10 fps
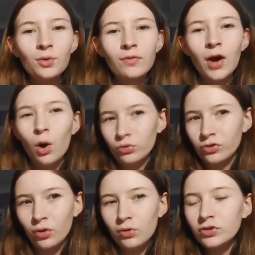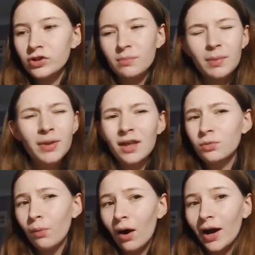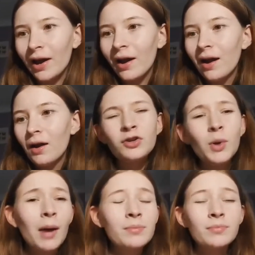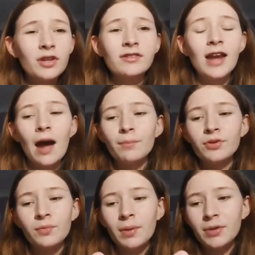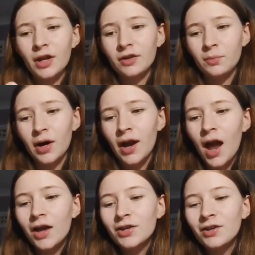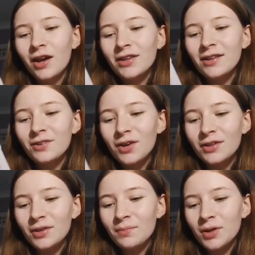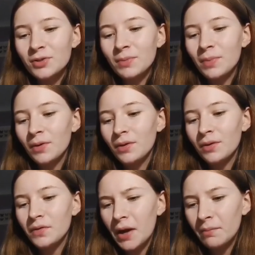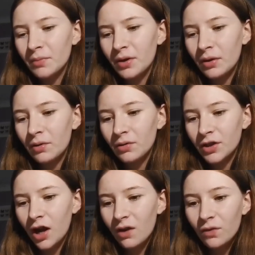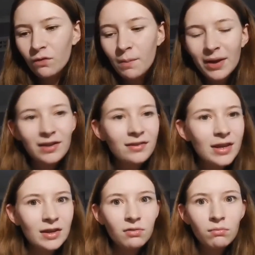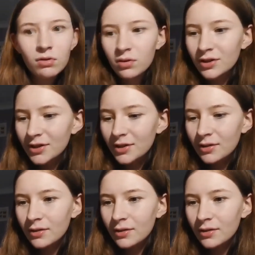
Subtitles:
to all of her old songs, so maybe that's why. And her new album does slap, so maybe that is why. You like these crates so much, we put them on the cover of a magazine. What?